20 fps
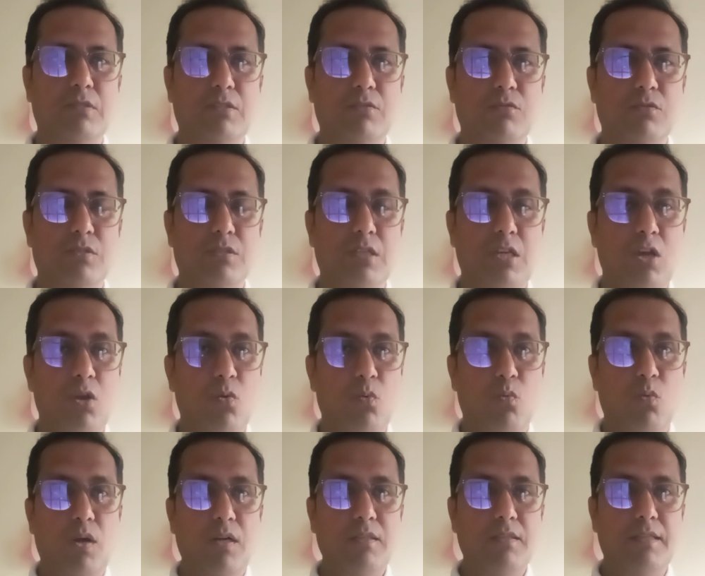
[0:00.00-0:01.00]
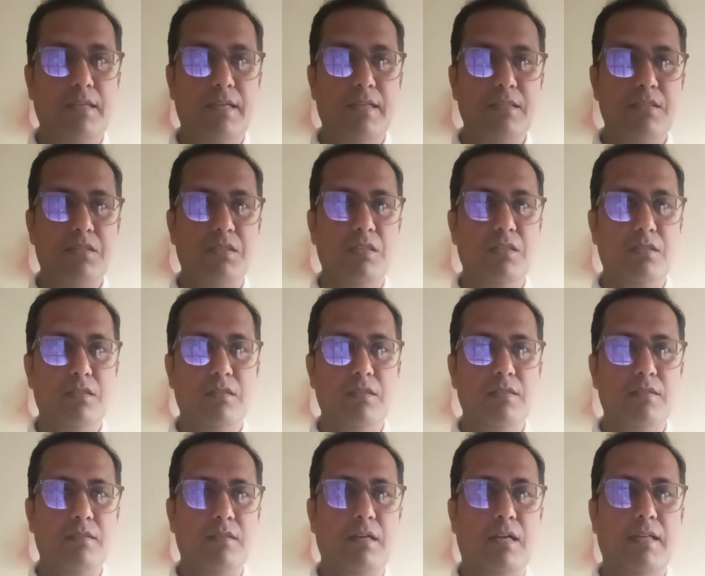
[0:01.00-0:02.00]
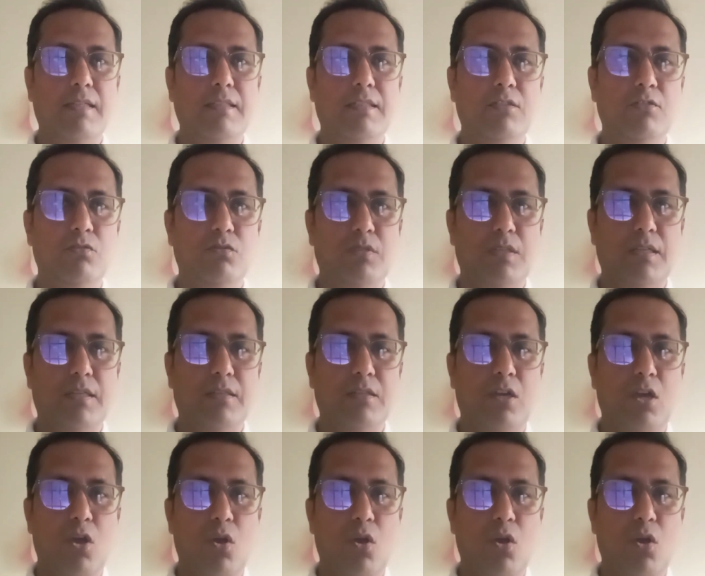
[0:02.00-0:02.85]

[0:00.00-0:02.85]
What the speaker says: use, what extent risk I need to take,